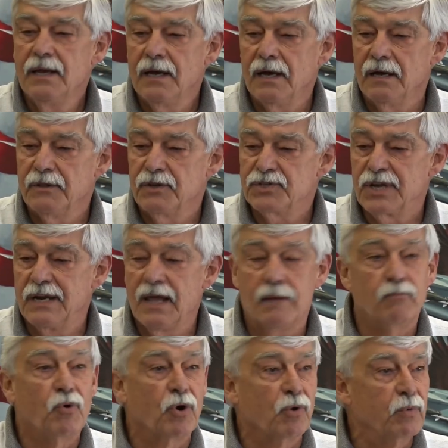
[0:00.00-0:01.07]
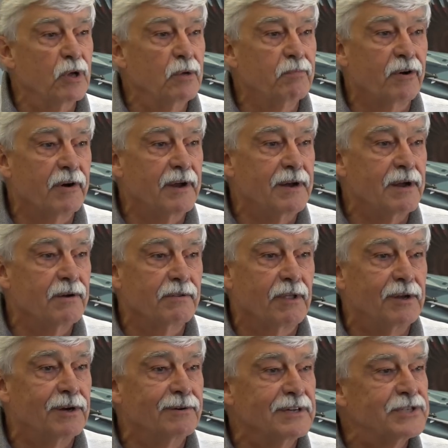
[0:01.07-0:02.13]
There's a lot more Wilbur in here
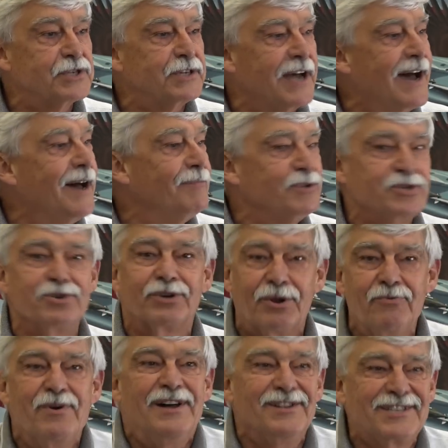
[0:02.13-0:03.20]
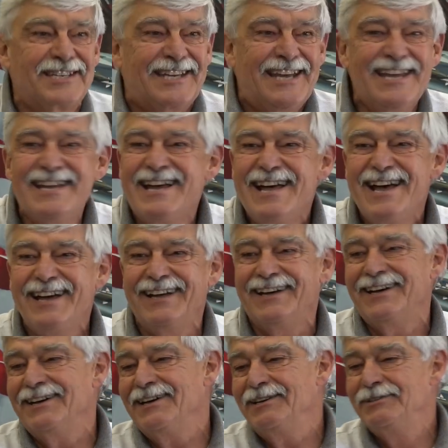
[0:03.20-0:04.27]
than there is Tom, as you can well see.
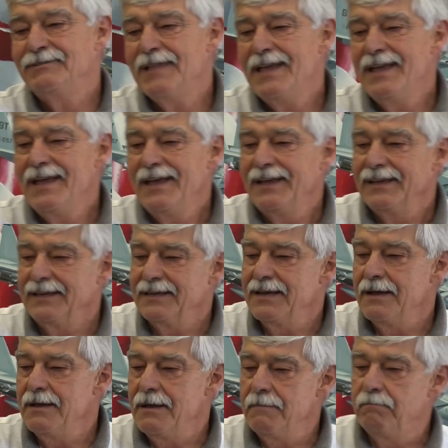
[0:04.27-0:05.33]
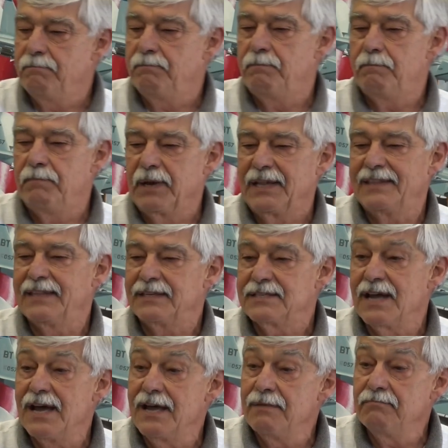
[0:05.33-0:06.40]
But at the
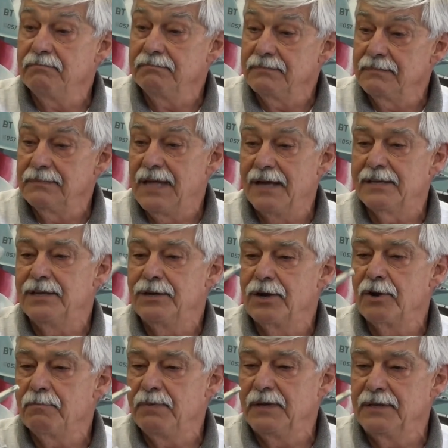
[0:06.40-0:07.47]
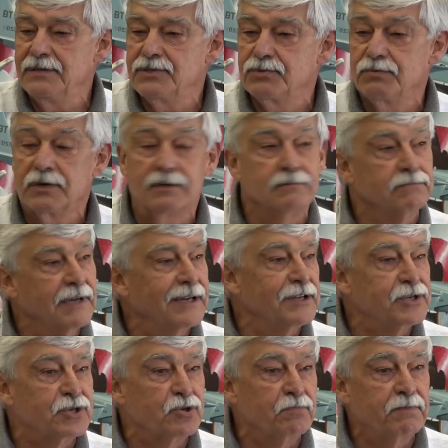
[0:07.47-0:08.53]
time, Lockheed airplanes were
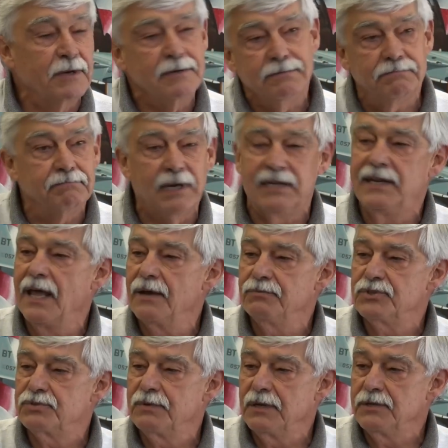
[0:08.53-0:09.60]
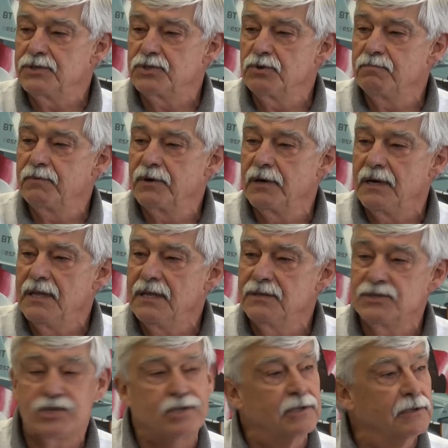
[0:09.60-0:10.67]
really super. My dad was really super, and he
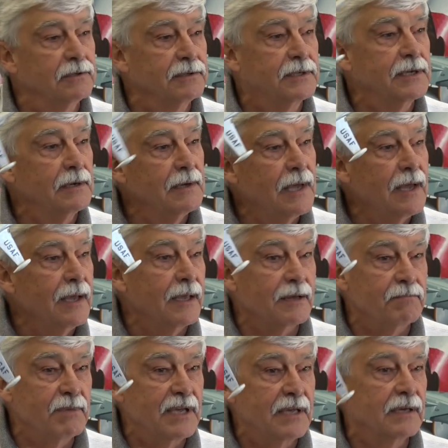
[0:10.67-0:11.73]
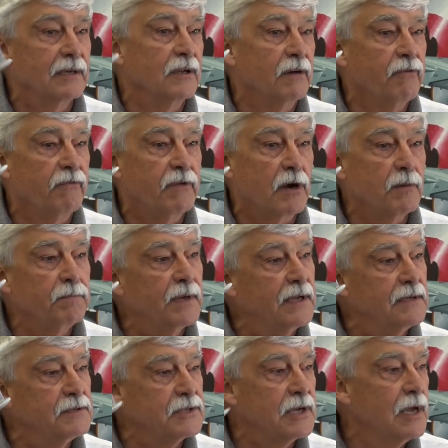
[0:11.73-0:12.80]
instilled in me a love of
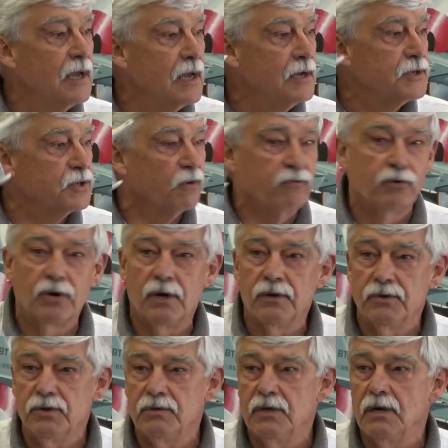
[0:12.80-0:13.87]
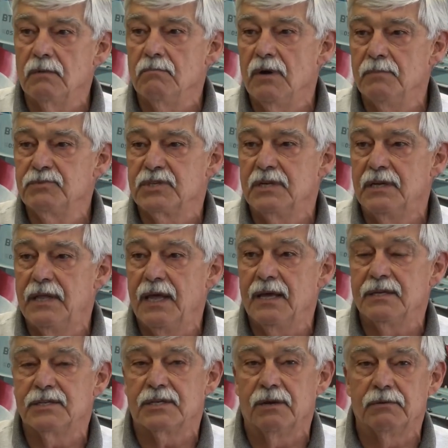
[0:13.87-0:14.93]
airplanes. So for all you young mums and
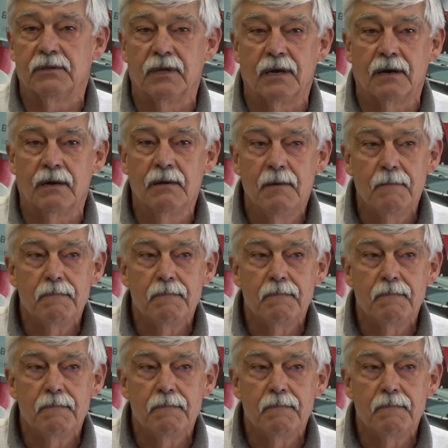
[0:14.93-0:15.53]
dads out there,